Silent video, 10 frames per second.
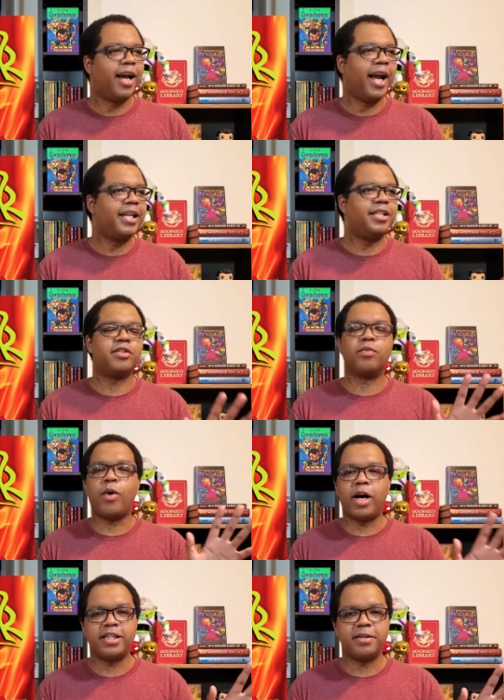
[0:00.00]
and just
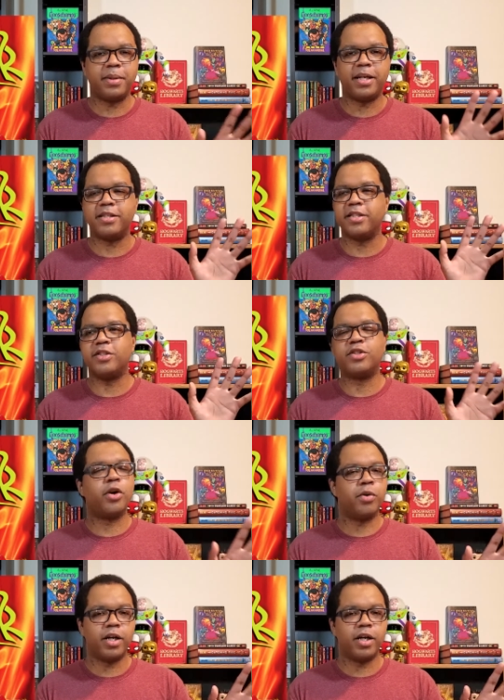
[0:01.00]
watch it, because it's so